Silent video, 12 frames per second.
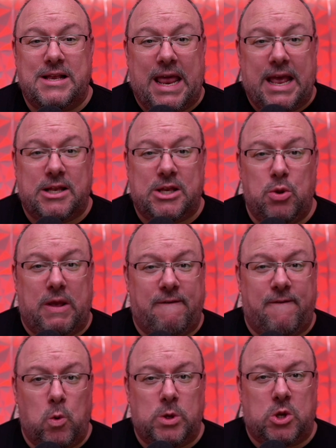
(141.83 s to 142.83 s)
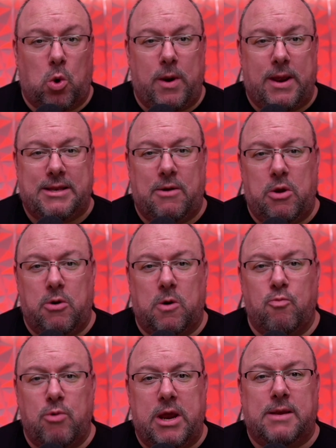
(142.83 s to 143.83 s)
There's a link to the full story so you
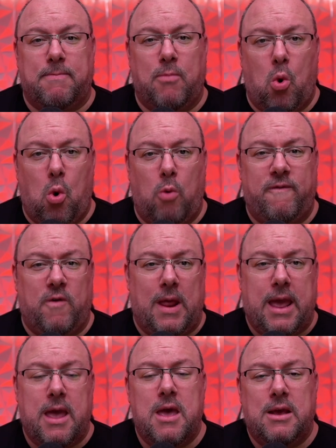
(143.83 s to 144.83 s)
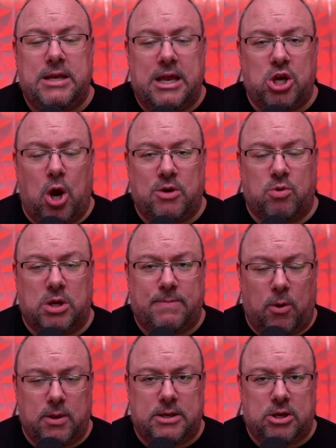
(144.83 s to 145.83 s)
can read more fully DJI's
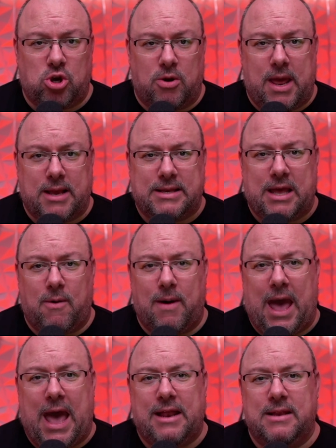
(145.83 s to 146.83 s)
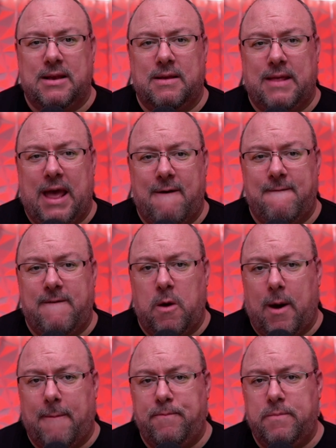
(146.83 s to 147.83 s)
response to DroneXL and their
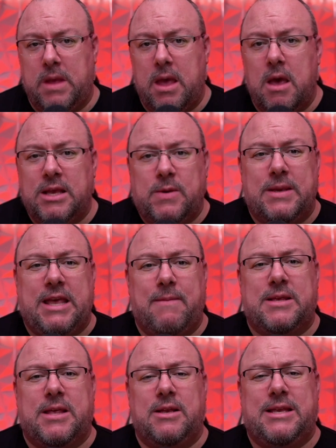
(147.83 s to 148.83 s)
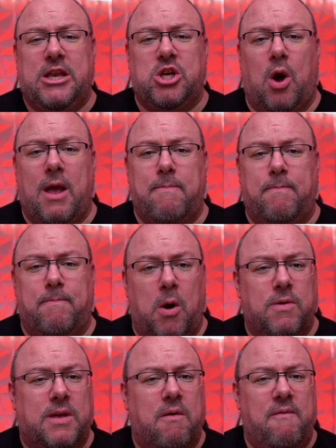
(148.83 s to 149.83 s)
viewer. So it seems that DJI
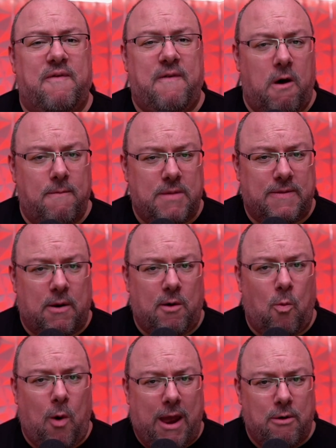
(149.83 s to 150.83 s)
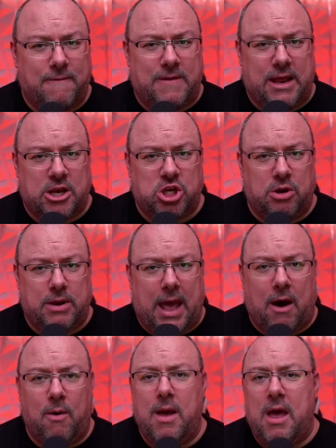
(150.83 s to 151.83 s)
both confirm that they're aware of the issue
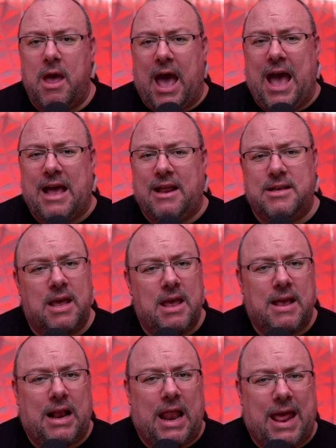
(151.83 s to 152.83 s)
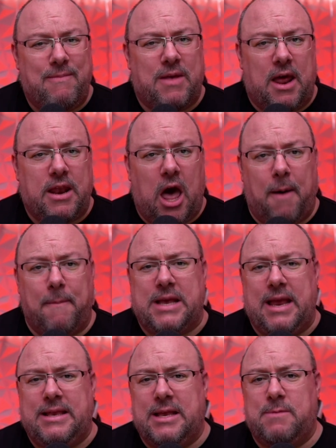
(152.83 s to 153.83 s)
now and claim that an
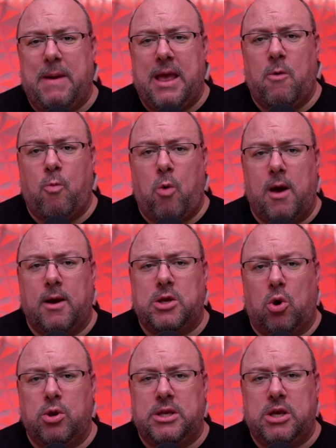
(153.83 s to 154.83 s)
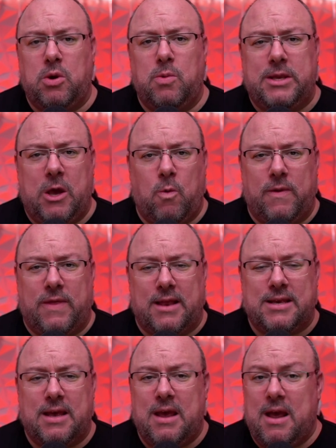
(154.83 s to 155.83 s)
update is being worked on to deal with
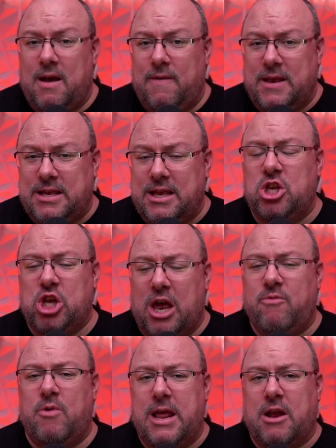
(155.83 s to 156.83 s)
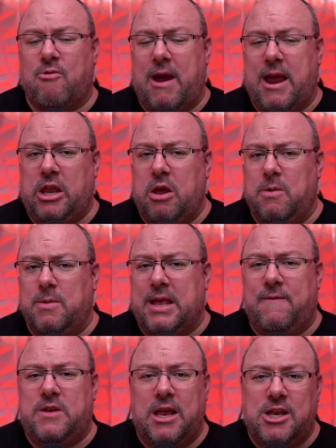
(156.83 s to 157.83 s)
it. This is generally great news.
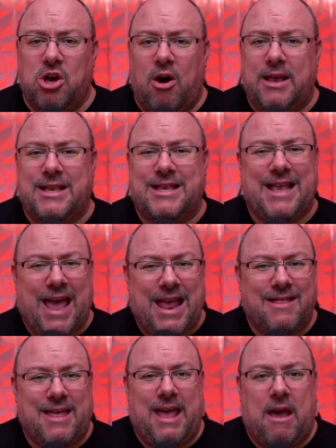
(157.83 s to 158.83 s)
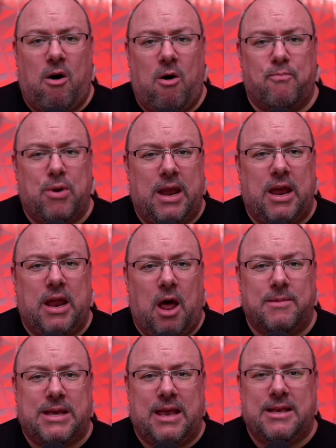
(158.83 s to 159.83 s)
If DJI say they are bringing an
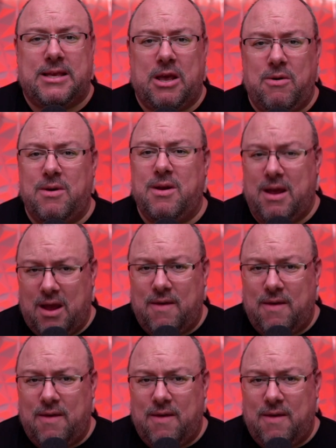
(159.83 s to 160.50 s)
update soon,